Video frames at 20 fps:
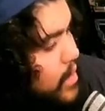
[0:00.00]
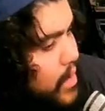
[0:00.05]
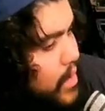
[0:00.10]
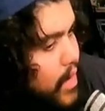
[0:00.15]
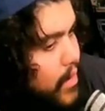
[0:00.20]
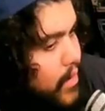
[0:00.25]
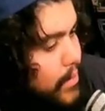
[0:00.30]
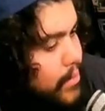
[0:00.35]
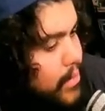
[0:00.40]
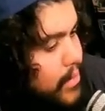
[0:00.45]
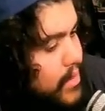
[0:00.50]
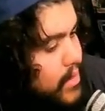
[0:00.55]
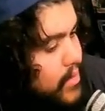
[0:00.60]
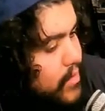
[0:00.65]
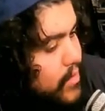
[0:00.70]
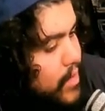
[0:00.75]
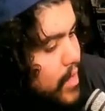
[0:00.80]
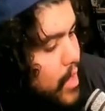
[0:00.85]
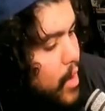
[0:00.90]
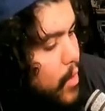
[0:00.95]
do I put
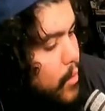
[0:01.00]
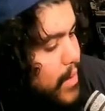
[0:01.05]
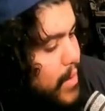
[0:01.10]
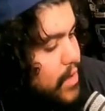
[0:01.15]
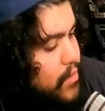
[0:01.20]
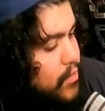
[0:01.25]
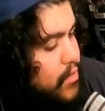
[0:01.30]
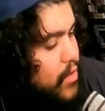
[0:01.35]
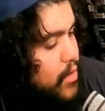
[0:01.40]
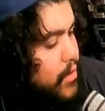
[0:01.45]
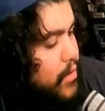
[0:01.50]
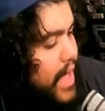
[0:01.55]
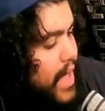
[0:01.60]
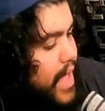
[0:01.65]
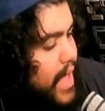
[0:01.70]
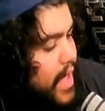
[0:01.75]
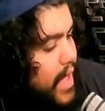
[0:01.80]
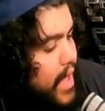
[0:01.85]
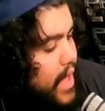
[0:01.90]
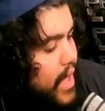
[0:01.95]
this? When you do
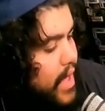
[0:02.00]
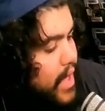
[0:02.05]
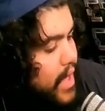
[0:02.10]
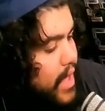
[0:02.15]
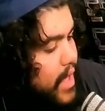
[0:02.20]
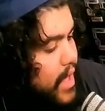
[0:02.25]
a